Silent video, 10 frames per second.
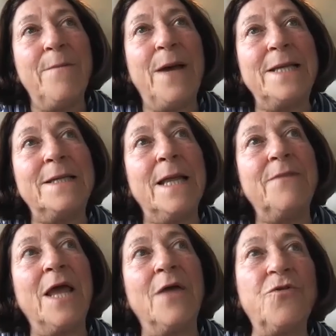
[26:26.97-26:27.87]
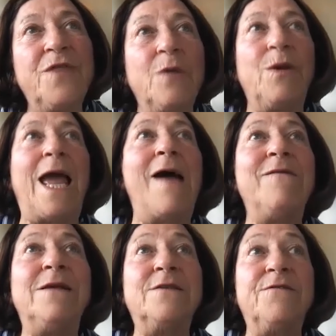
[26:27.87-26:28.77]
But the other thing we have
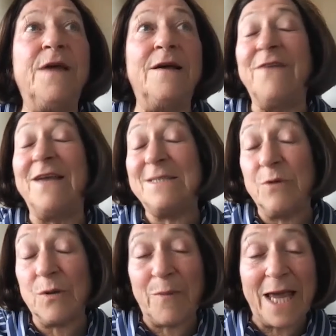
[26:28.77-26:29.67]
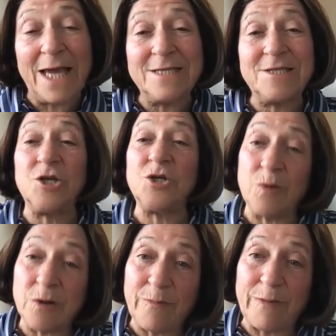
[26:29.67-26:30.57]
is a Facebook page and a
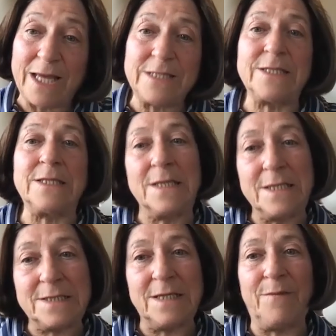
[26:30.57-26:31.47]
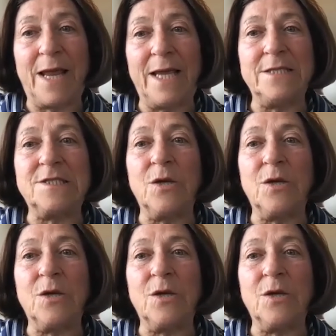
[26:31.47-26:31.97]
Twitter page and a LinkedIn page.